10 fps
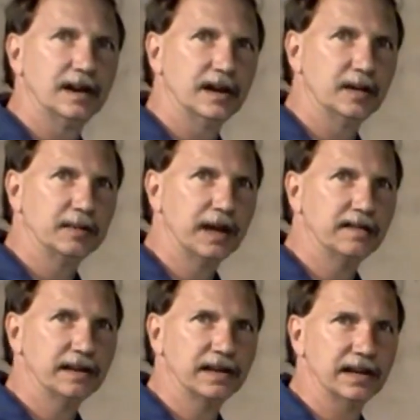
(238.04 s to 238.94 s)
Hi, I'm
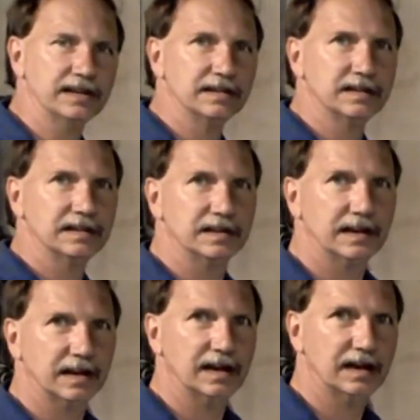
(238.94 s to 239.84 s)
Kevin again.
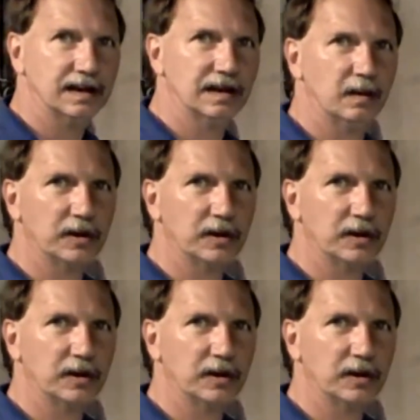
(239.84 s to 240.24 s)
I